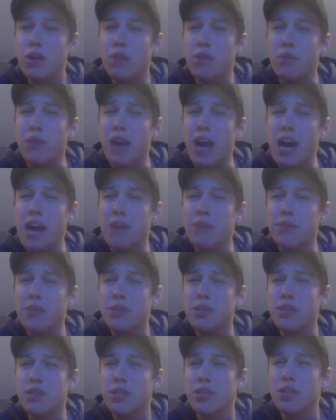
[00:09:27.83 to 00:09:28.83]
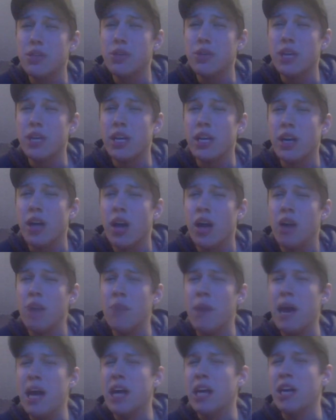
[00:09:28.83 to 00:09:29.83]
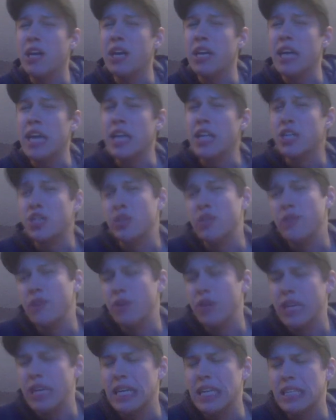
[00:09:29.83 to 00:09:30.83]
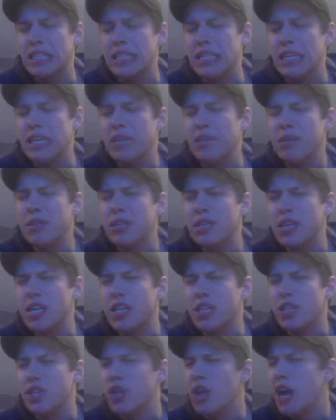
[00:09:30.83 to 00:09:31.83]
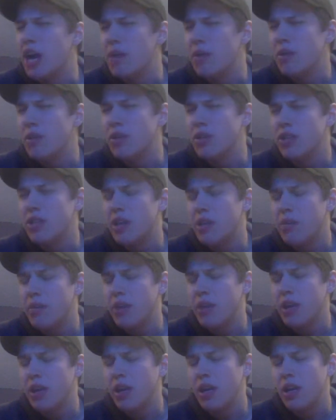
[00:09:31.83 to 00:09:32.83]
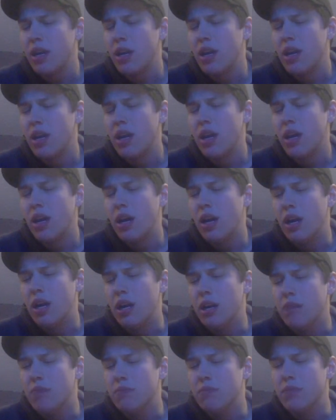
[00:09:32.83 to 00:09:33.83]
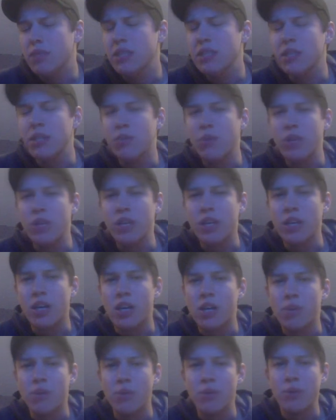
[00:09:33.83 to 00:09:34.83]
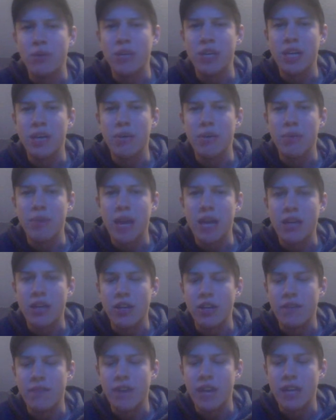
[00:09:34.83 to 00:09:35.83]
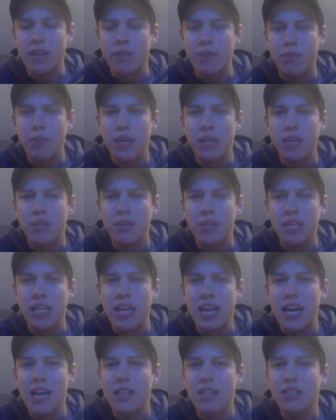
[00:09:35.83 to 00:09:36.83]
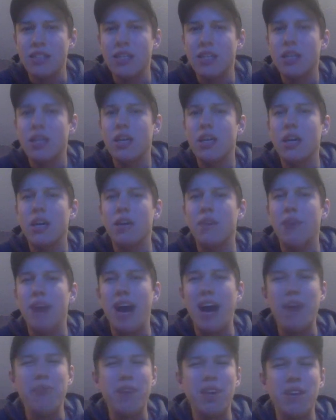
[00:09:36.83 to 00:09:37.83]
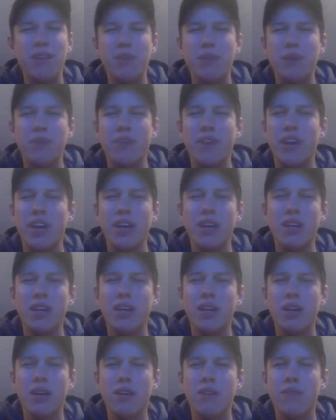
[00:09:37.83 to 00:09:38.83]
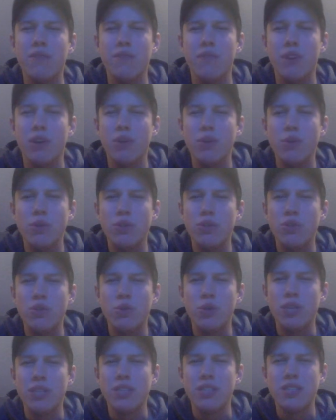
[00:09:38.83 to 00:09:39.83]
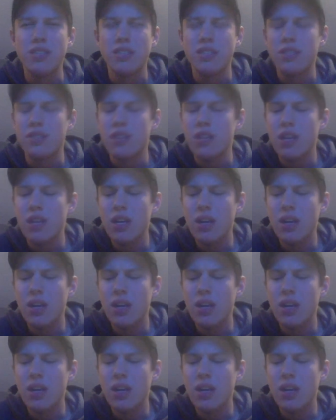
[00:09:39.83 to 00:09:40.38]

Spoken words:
perhaps you get an automatic like extra vote against them at the next tribal or something. In some way that karma would be coming back to like bite them in the ass. I'm not a big fan of vote twists.